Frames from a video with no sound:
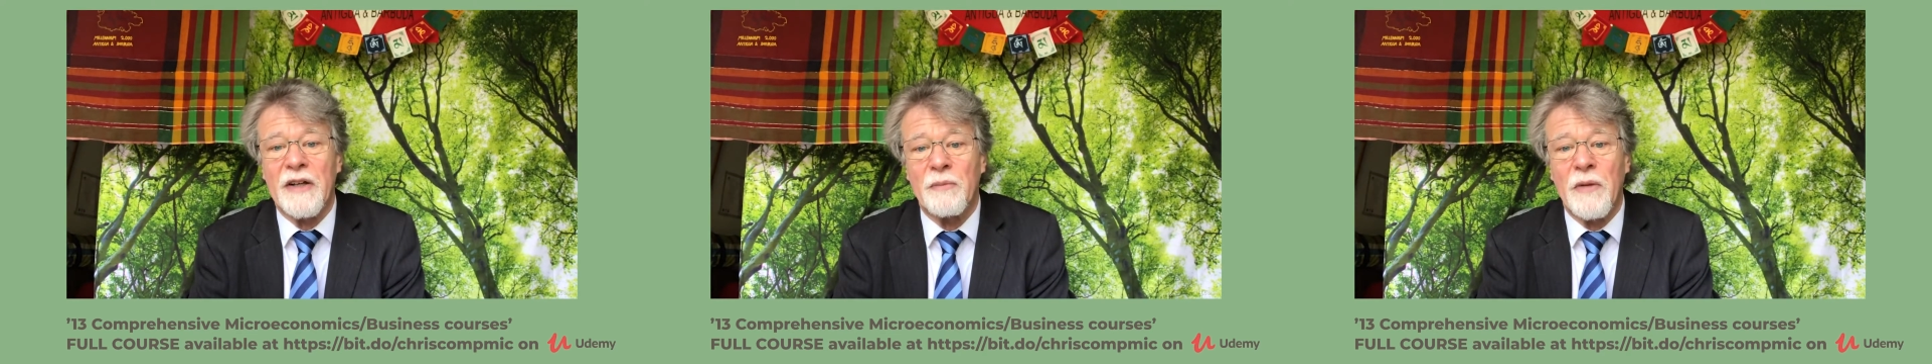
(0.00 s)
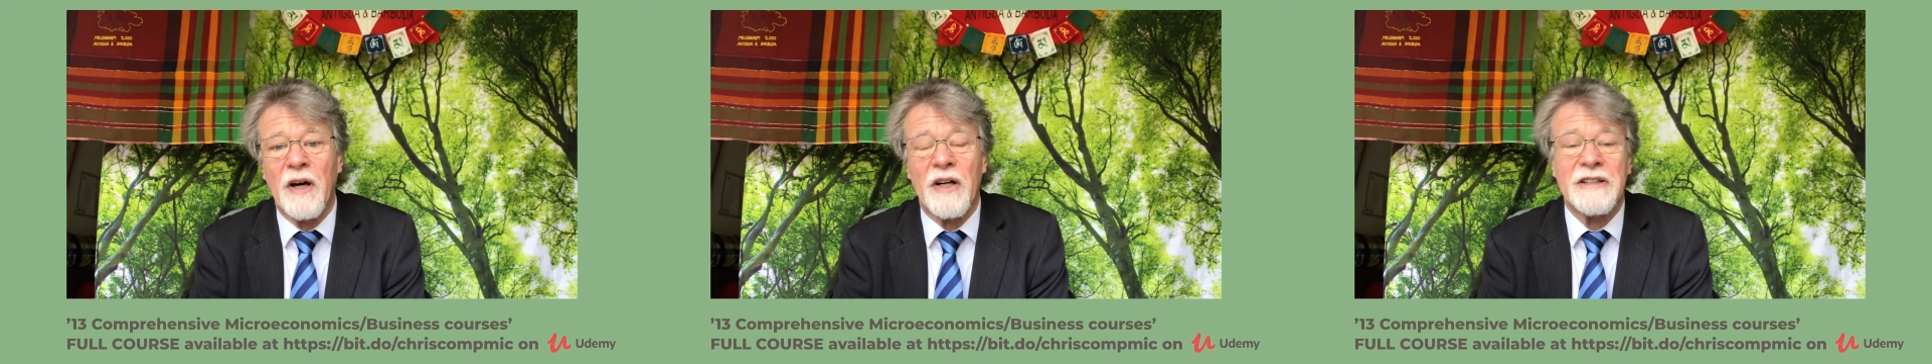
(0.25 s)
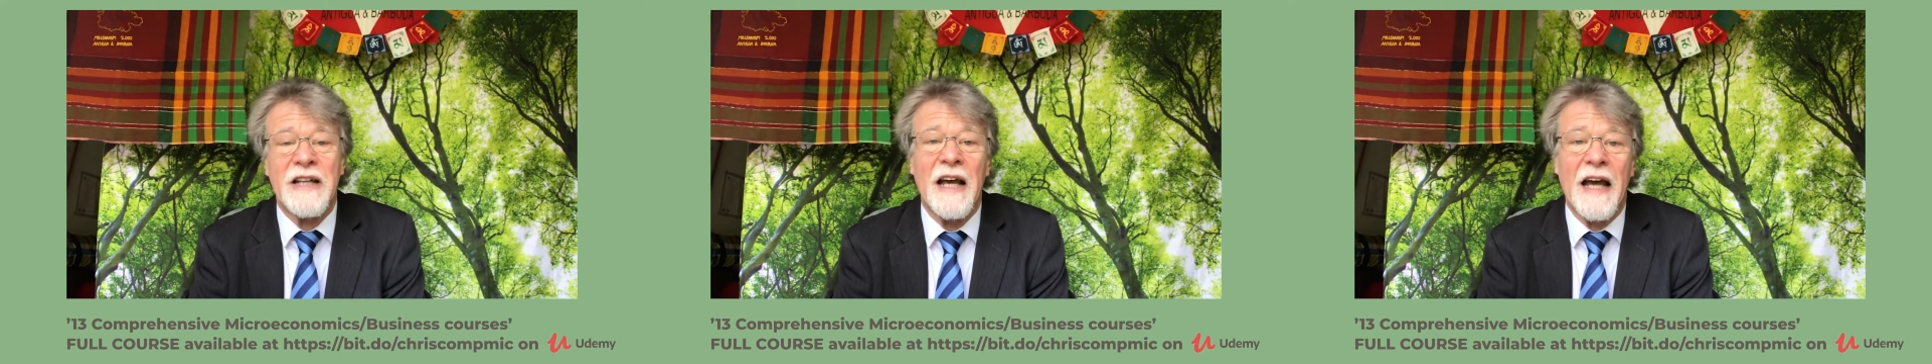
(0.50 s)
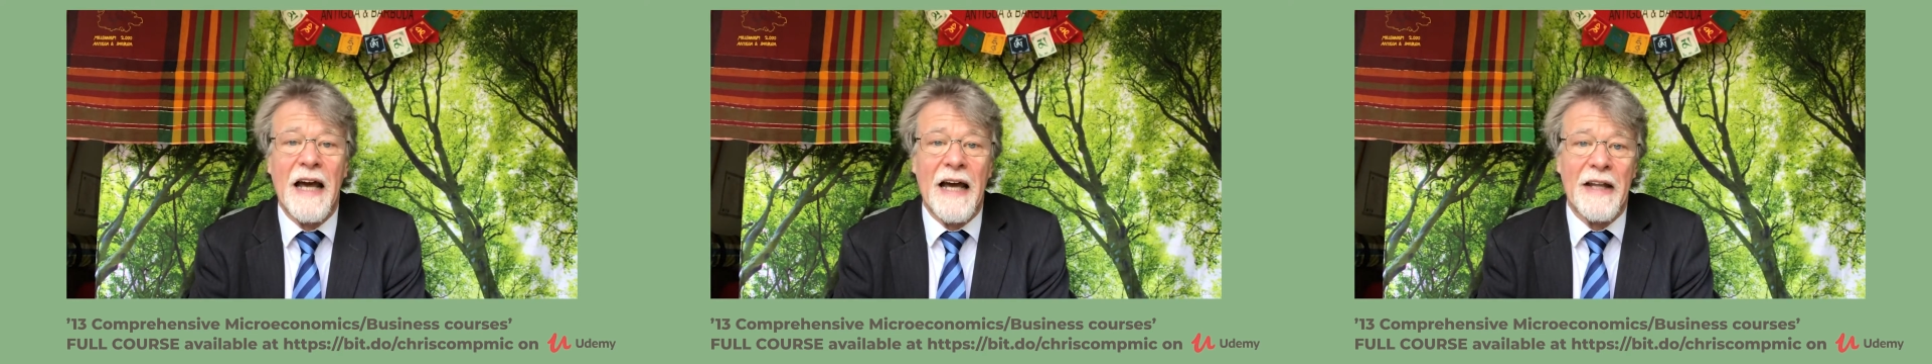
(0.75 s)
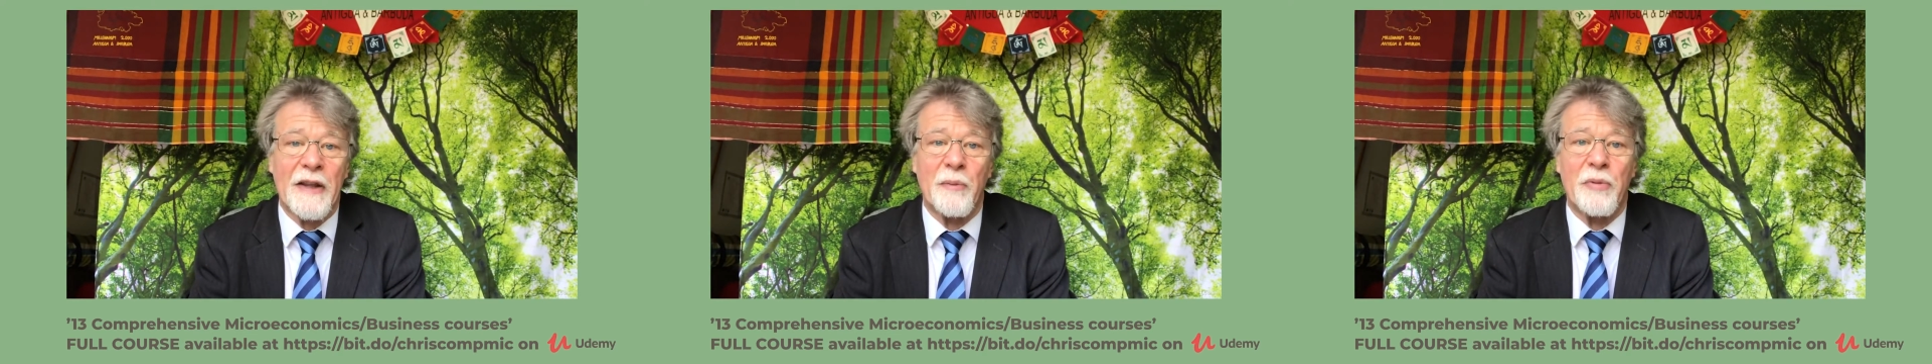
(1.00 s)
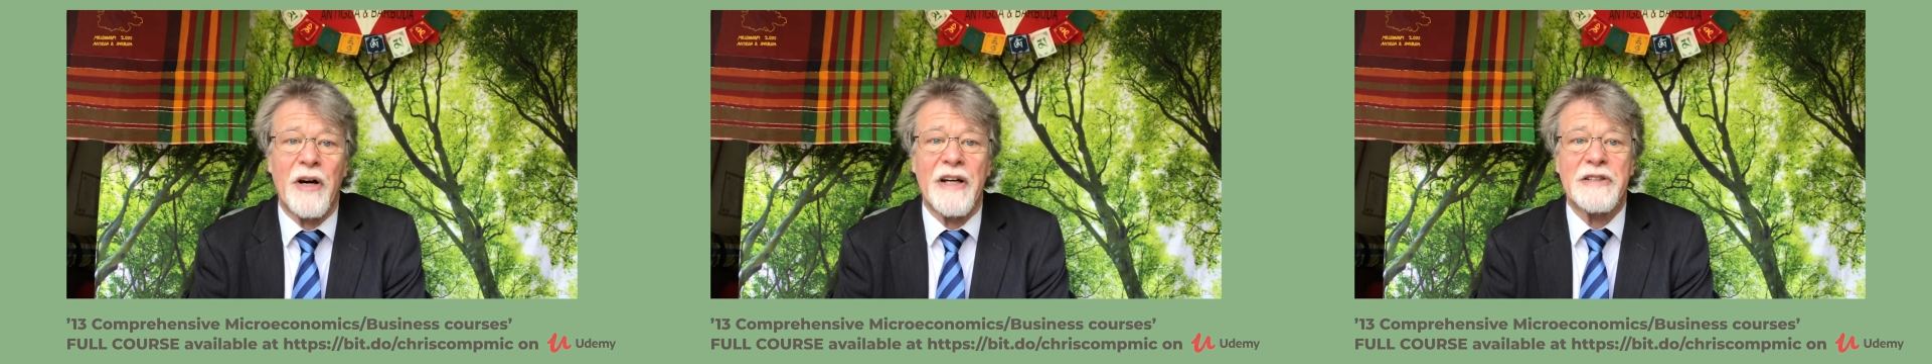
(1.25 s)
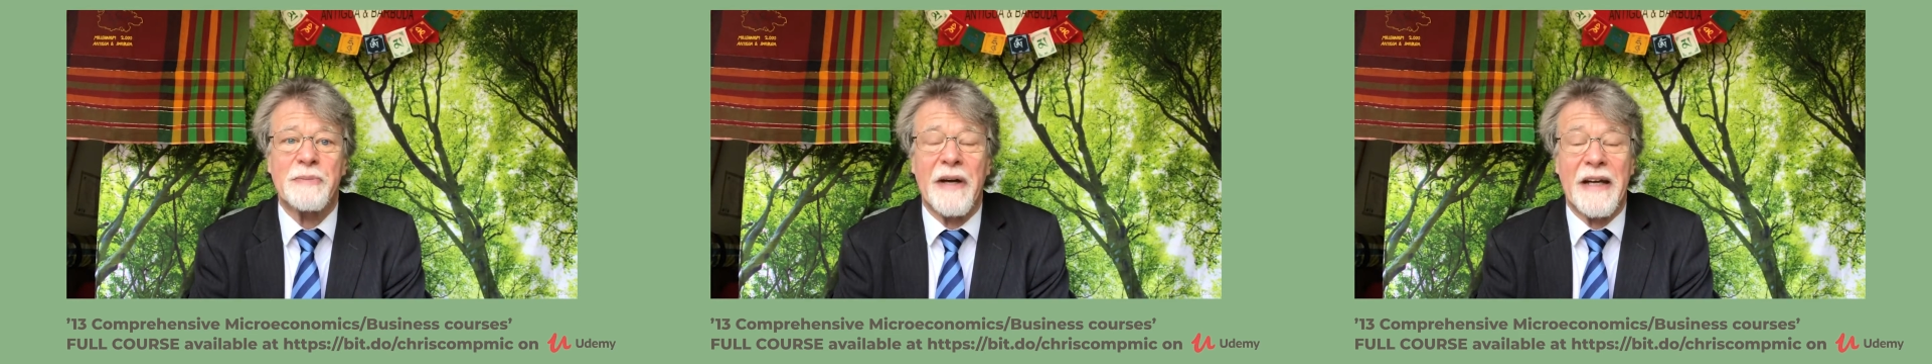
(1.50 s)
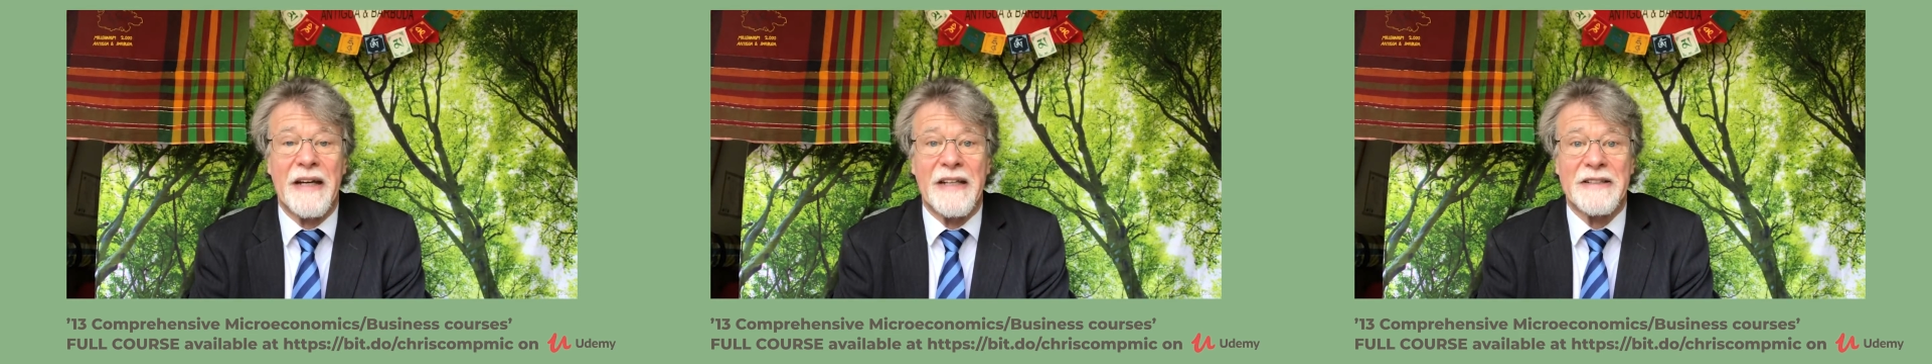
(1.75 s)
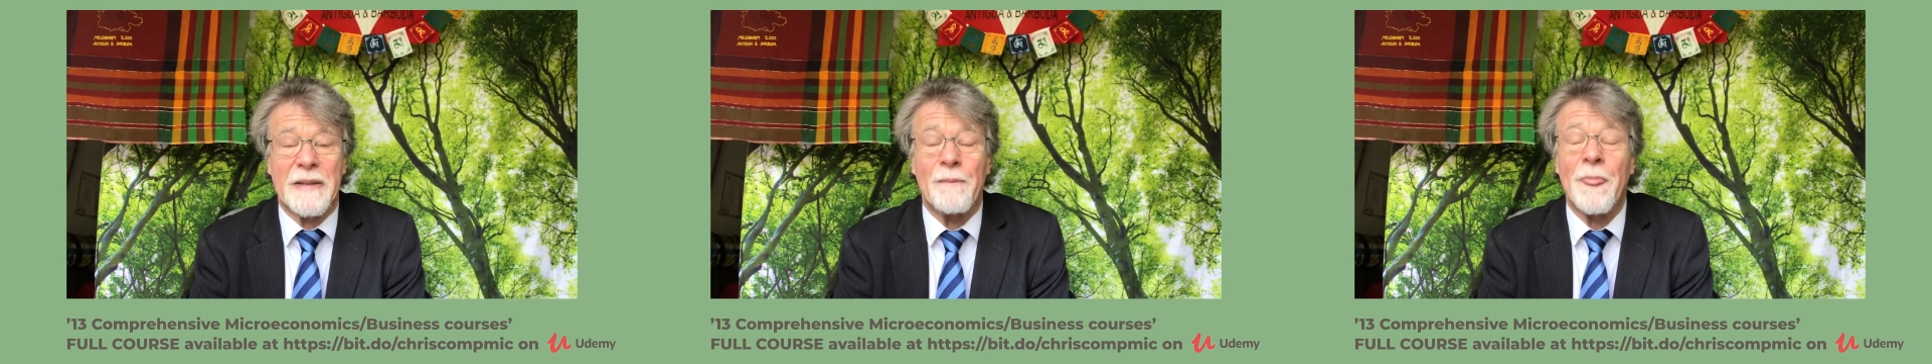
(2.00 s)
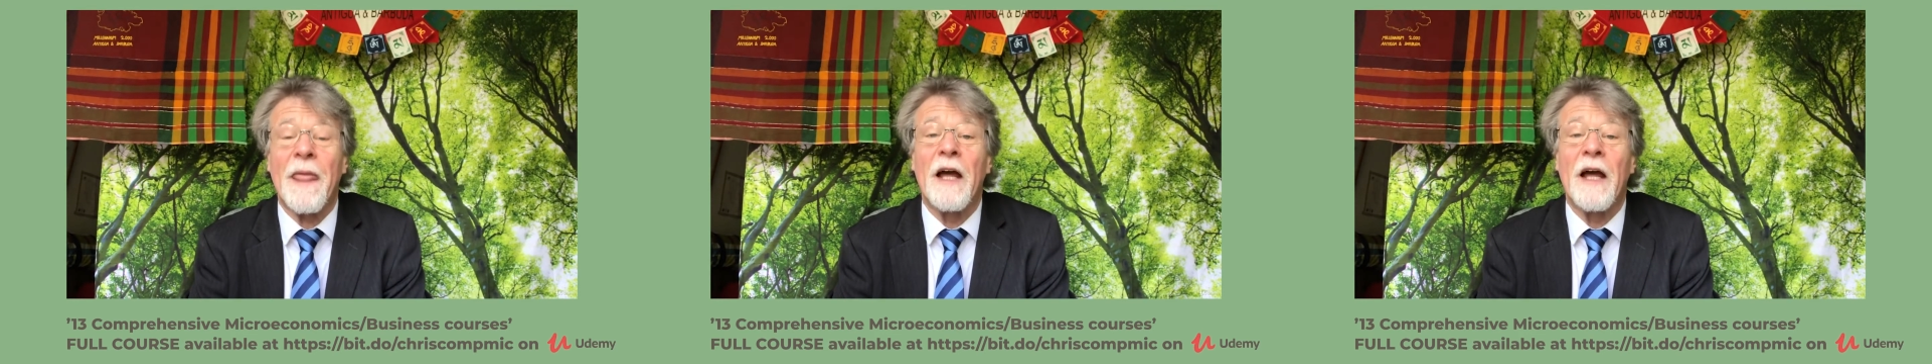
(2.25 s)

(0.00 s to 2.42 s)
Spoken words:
demand and the price mechanism,